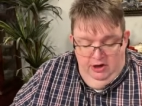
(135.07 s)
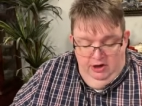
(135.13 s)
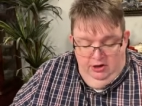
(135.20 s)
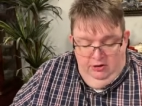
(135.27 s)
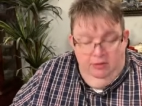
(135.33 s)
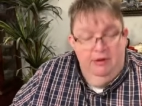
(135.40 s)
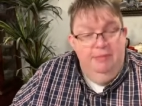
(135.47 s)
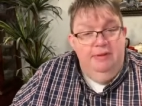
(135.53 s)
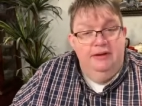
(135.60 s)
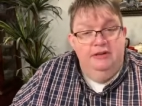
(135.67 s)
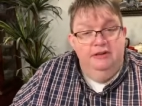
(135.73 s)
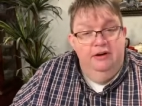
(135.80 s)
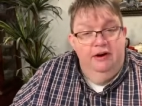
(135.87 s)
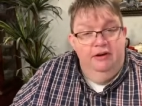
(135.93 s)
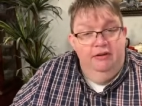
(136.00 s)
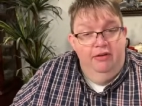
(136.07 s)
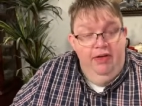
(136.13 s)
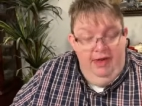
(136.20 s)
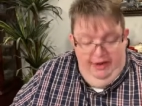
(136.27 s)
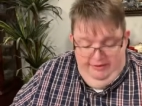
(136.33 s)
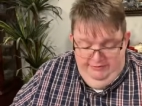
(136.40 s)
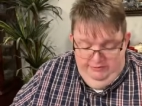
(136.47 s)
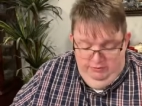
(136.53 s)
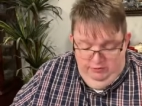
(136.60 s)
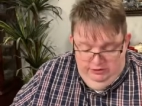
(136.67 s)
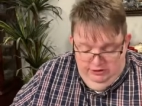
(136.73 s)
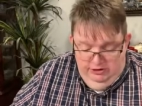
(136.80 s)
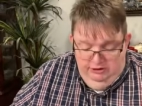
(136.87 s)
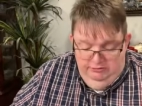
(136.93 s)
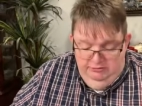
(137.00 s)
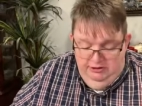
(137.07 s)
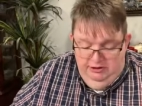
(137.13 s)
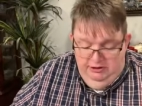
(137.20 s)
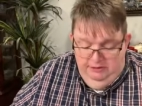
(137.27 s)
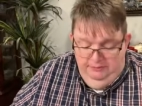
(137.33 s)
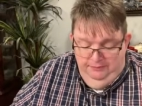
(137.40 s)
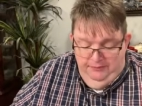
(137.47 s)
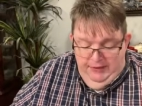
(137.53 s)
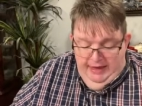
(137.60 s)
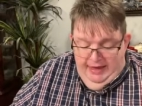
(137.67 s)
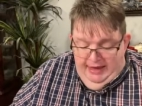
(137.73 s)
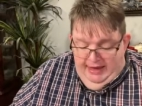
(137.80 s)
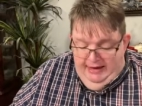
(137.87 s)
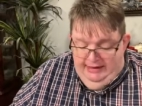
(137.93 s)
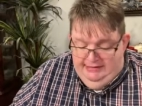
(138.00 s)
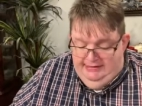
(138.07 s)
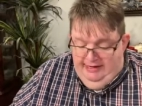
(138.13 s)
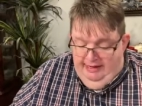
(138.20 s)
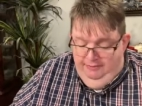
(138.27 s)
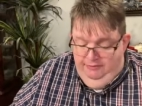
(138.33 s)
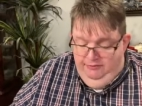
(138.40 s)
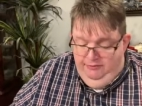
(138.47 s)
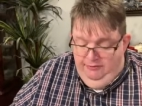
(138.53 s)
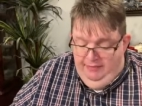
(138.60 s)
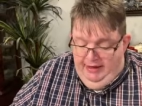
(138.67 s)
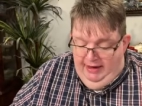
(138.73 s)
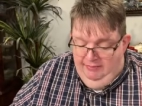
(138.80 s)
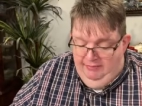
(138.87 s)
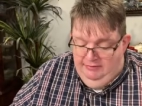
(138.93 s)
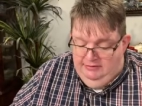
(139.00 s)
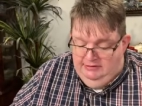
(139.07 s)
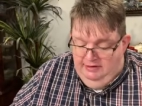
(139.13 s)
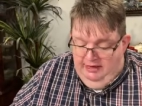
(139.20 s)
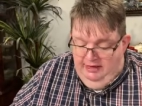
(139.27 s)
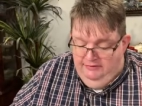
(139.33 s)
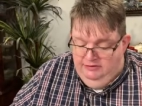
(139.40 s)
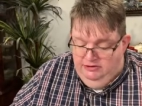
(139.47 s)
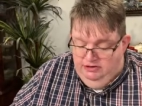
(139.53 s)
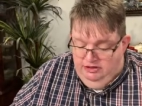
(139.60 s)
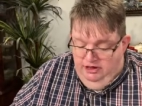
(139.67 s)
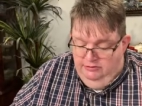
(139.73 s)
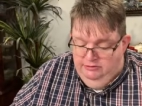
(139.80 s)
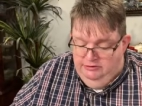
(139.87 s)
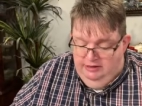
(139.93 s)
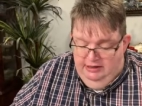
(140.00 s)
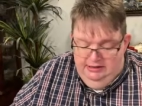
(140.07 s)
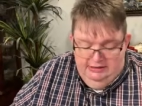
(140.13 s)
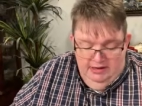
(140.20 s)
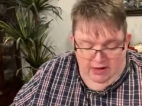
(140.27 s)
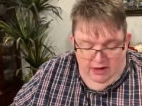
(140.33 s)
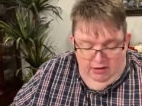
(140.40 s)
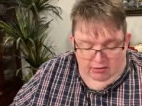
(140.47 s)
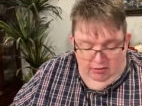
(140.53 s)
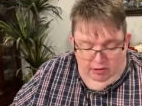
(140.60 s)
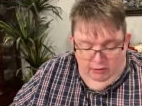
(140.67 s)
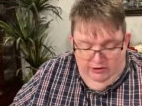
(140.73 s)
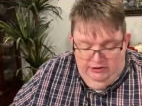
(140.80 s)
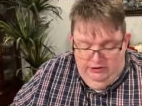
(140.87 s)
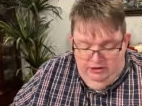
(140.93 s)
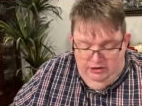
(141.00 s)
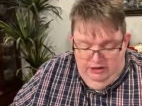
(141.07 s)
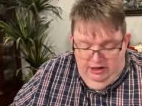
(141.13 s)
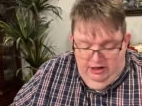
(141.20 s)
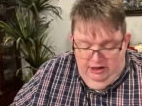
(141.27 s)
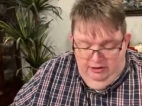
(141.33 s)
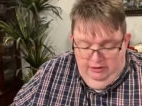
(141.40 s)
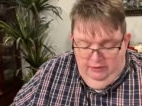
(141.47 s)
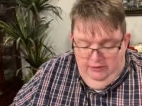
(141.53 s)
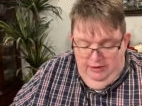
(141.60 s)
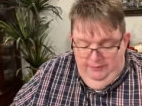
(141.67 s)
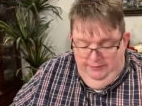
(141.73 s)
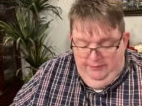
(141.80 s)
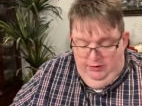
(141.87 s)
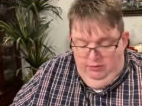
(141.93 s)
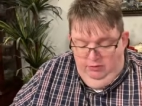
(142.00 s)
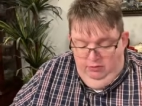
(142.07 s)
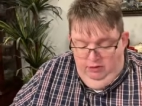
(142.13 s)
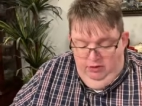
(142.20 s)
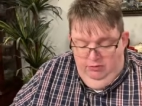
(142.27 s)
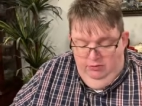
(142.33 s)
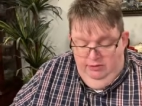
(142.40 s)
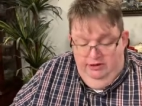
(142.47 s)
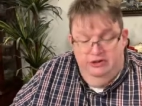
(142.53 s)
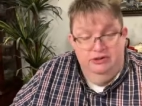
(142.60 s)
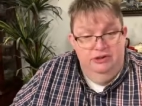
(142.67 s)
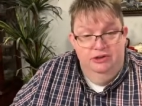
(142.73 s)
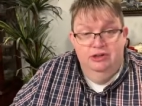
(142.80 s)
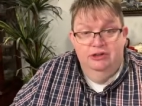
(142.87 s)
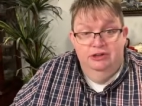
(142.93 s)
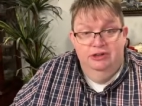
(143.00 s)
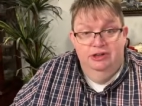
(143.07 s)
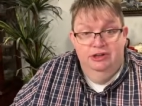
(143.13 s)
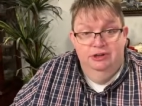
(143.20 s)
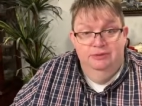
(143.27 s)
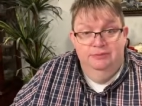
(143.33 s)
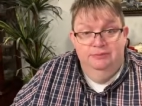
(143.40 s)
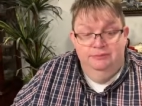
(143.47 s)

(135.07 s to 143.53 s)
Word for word: creep into our lives? What do you do? An example from Abram's life shows us what we should do and what we shouldn't do.